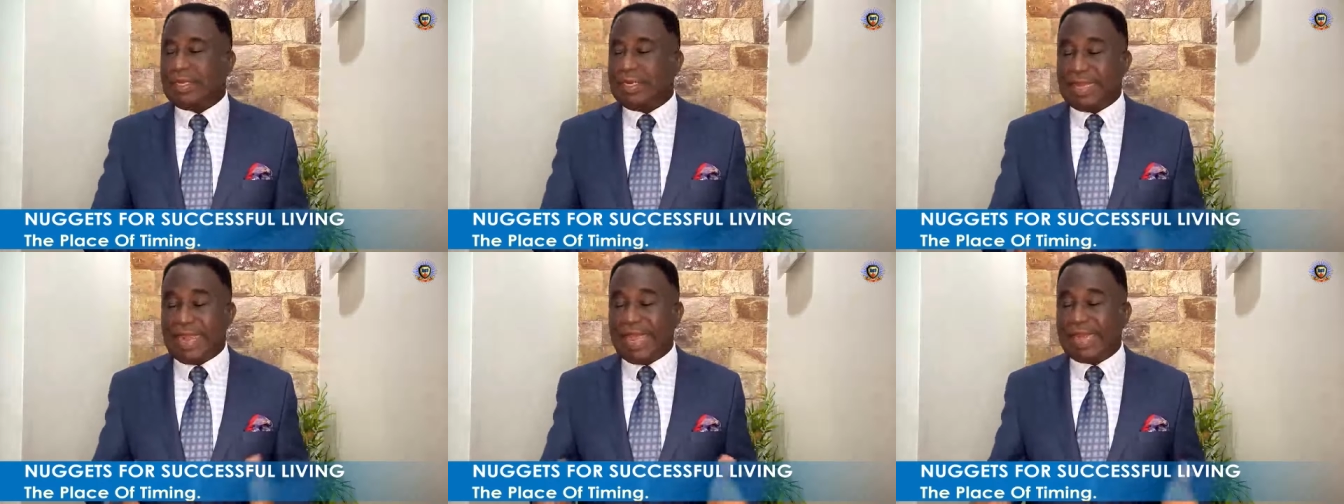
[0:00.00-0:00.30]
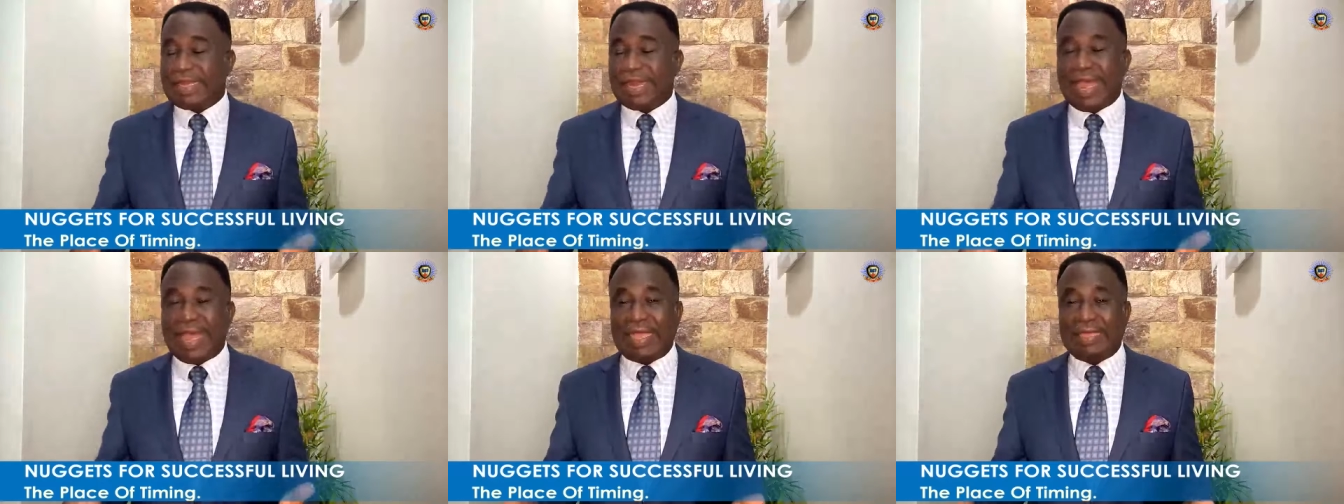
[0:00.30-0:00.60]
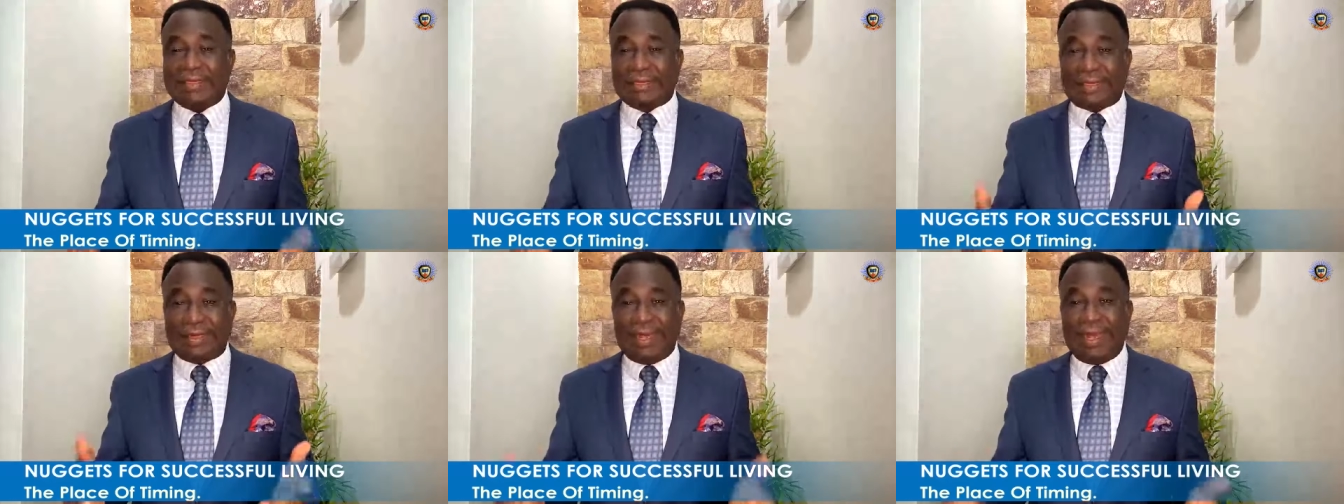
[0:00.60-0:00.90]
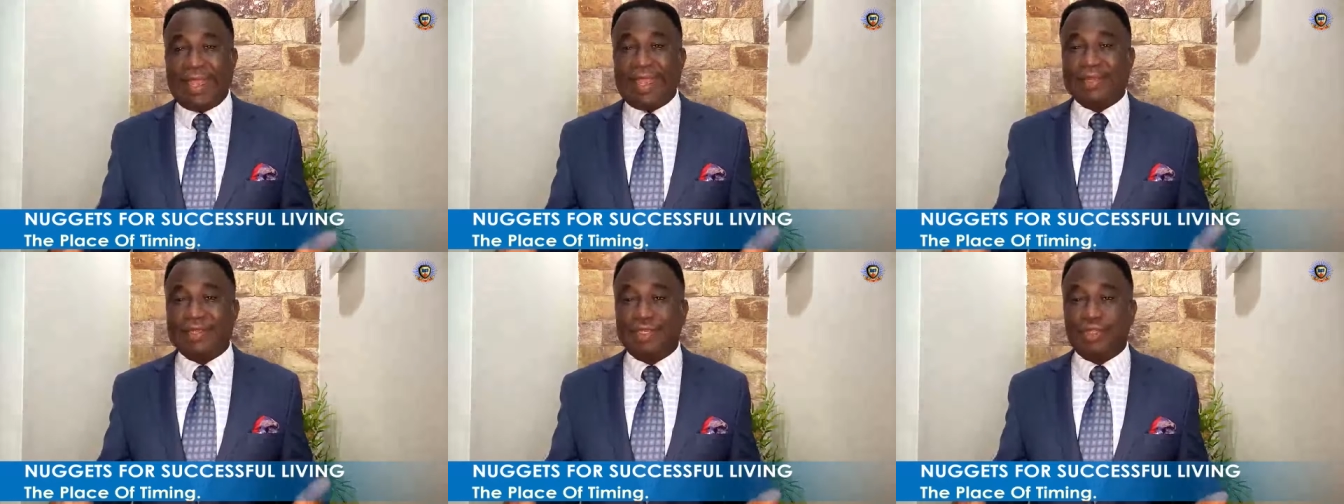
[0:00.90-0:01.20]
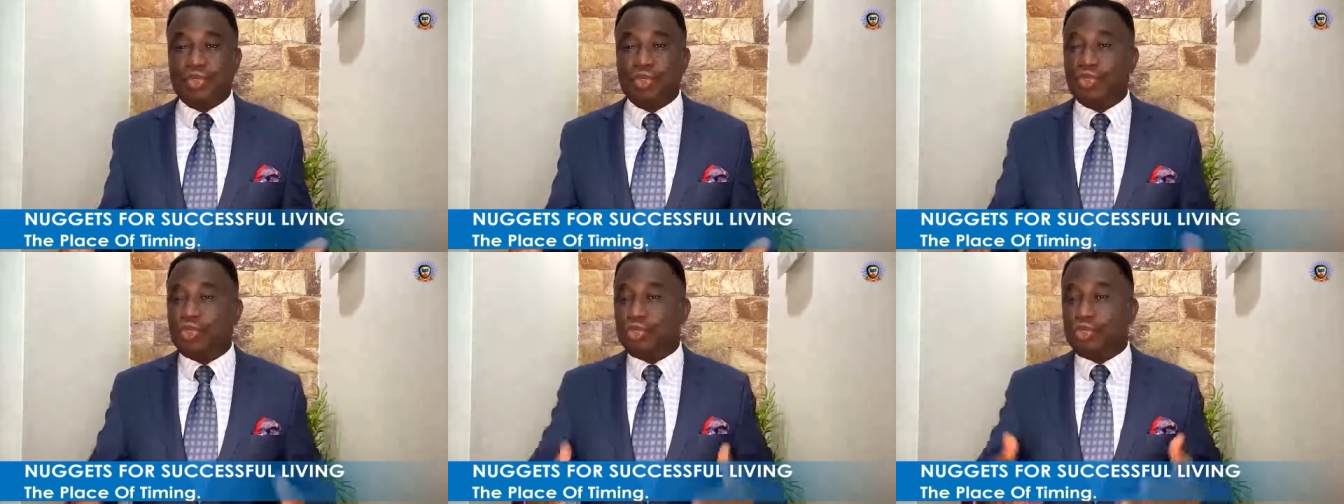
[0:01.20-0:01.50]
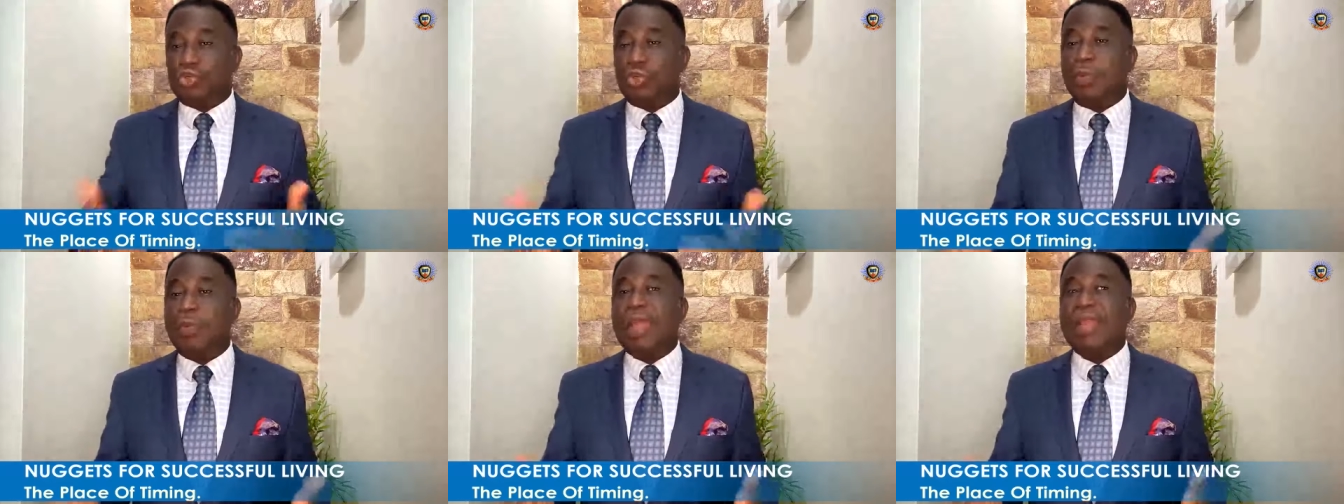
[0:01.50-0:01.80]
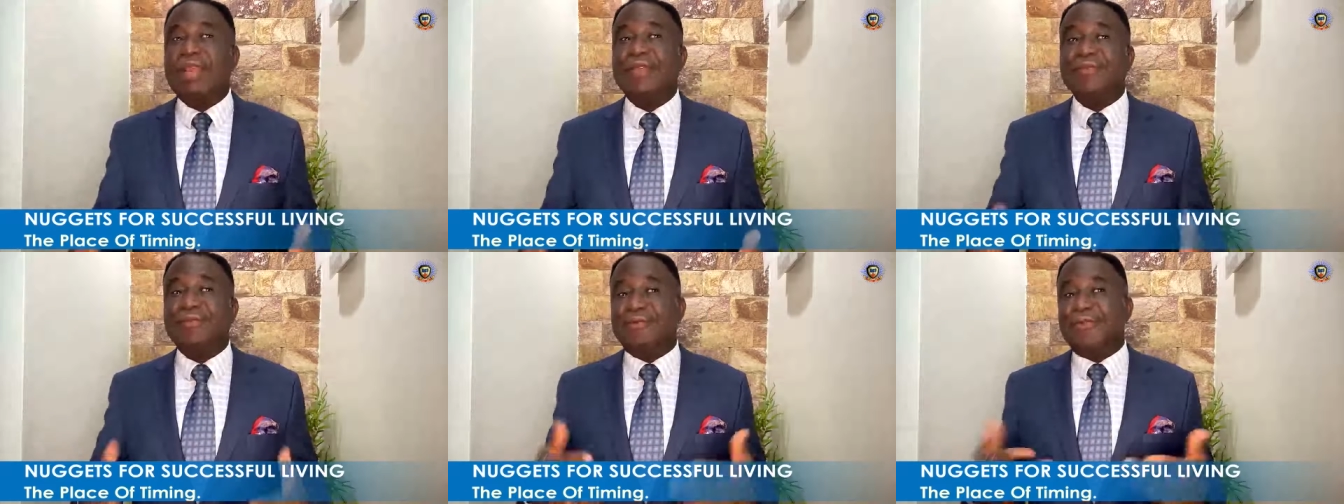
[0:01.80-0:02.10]
That has led to so
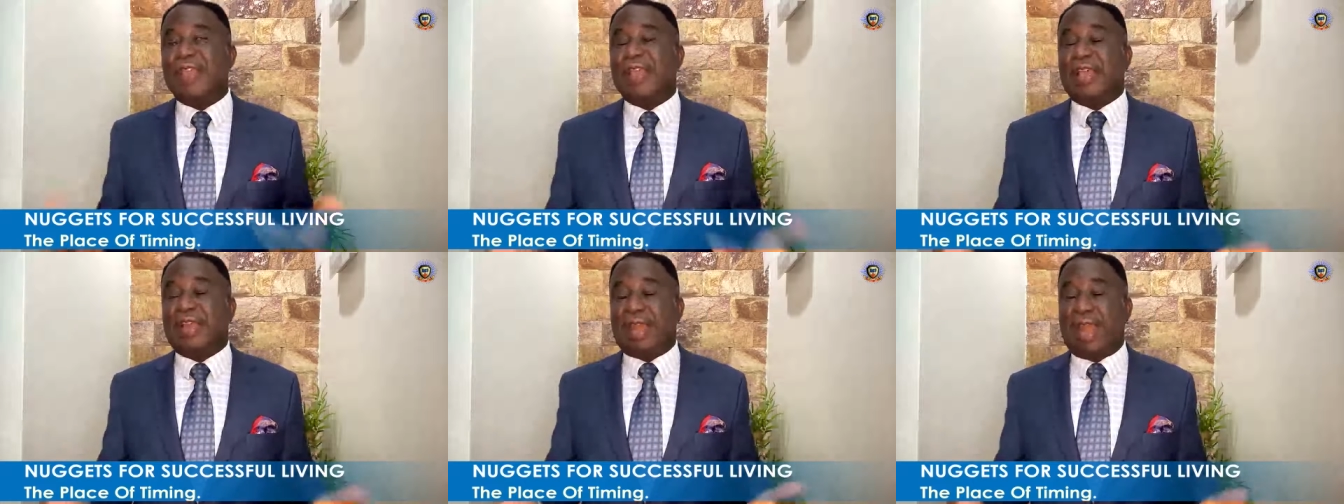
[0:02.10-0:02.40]
many fake